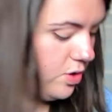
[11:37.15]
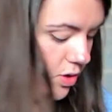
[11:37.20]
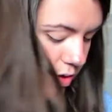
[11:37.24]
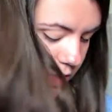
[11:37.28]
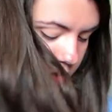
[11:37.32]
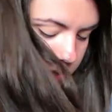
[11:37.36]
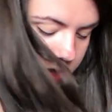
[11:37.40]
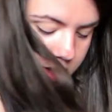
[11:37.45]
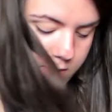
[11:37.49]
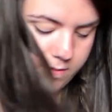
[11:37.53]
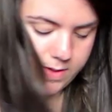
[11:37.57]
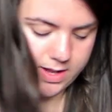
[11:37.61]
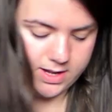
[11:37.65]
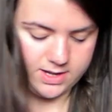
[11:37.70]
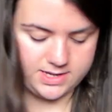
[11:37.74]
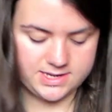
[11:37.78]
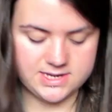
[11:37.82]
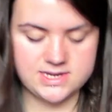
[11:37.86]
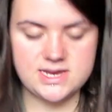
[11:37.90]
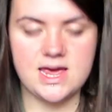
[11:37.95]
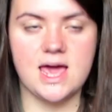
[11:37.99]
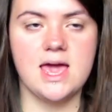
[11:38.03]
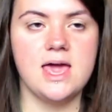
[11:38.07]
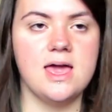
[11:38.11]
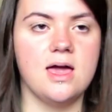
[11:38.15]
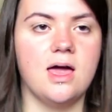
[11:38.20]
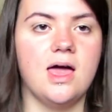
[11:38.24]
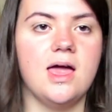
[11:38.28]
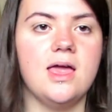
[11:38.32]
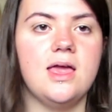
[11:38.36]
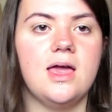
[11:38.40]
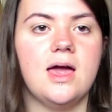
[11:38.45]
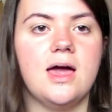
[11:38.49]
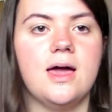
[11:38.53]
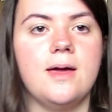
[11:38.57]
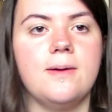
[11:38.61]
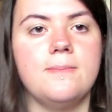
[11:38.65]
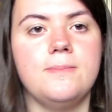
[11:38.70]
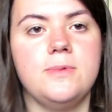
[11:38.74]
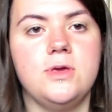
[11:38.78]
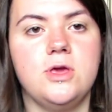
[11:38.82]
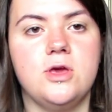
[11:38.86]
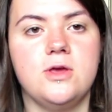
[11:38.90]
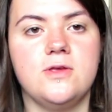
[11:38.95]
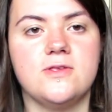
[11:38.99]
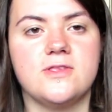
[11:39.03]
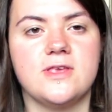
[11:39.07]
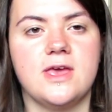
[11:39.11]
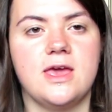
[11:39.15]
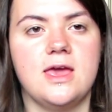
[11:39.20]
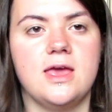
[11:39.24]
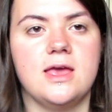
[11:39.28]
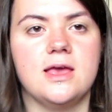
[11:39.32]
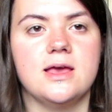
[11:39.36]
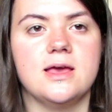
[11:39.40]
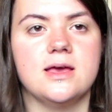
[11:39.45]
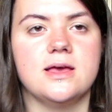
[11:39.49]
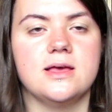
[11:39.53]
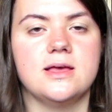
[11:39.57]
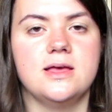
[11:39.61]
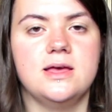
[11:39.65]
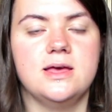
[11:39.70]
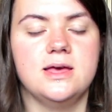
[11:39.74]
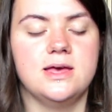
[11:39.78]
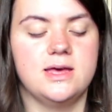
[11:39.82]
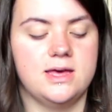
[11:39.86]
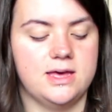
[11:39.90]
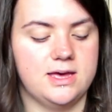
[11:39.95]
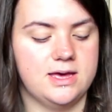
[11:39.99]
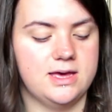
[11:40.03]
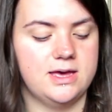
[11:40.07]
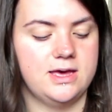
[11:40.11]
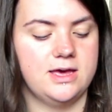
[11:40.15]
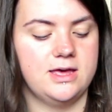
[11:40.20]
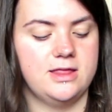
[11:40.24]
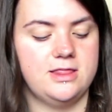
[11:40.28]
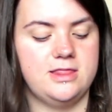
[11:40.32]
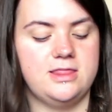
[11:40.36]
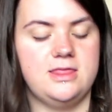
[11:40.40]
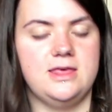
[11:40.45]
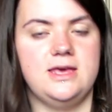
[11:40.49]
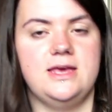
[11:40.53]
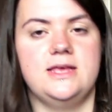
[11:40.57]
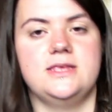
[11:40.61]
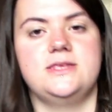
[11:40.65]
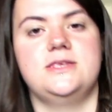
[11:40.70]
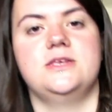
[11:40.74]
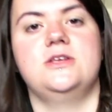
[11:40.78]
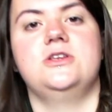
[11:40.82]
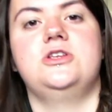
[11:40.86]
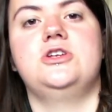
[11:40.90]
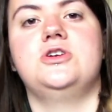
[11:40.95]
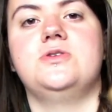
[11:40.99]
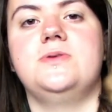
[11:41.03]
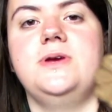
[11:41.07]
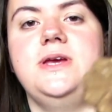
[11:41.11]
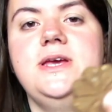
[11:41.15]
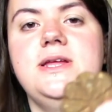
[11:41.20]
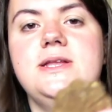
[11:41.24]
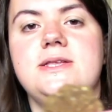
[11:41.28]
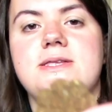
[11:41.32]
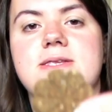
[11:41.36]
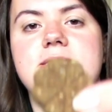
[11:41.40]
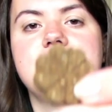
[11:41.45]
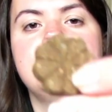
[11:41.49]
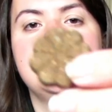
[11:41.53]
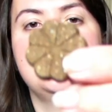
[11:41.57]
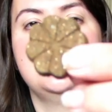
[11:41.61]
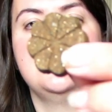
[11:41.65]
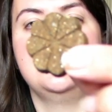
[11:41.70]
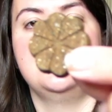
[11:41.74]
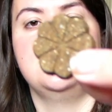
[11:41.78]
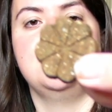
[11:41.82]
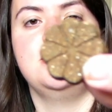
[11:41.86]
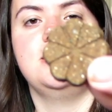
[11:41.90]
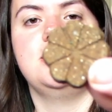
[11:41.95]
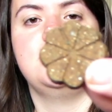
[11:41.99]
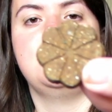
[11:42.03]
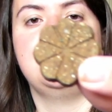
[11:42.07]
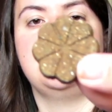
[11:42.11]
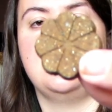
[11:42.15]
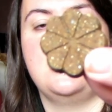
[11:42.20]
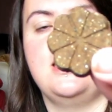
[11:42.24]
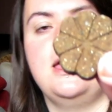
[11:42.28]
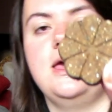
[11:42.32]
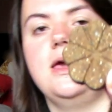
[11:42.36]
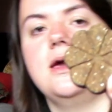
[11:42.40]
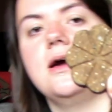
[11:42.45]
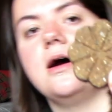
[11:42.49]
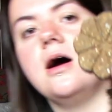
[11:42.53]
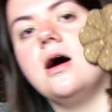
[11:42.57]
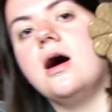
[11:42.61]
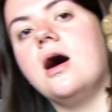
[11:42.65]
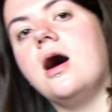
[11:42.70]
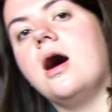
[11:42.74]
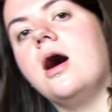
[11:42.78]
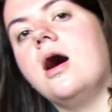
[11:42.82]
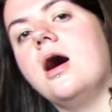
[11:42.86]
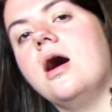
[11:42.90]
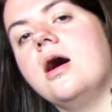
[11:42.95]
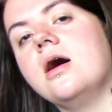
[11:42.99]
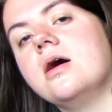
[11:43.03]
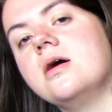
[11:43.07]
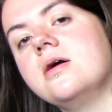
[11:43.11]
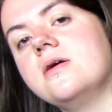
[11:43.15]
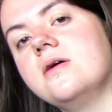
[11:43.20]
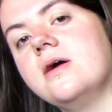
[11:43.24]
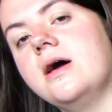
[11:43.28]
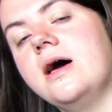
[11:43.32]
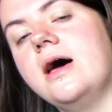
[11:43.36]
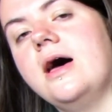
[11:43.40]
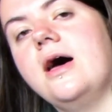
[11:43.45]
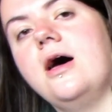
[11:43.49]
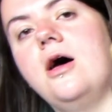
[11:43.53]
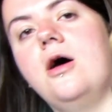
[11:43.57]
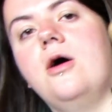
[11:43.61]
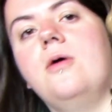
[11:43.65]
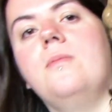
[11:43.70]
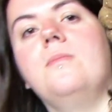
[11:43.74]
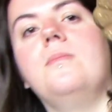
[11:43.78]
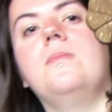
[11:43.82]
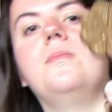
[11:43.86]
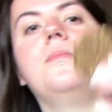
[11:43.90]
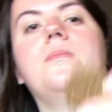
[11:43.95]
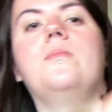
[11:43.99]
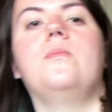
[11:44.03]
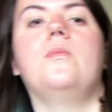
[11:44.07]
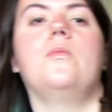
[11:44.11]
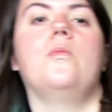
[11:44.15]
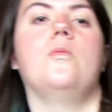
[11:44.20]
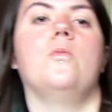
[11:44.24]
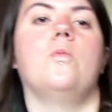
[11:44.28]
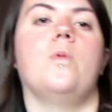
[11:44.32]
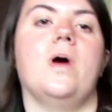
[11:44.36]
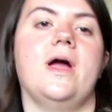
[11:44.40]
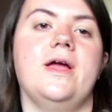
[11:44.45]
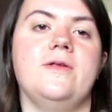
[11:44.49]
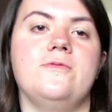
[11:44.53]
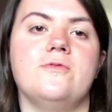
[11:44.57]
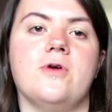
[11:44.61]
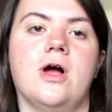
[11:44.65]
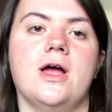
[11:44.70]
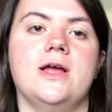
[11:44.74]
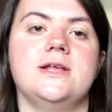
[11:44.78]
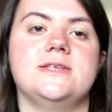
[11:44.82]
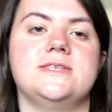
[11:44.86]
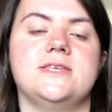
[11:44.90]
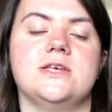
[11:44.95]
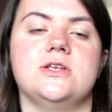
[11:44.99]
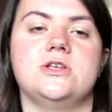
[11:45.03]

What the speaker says: going. Today I am using these treats. They are Wainwright's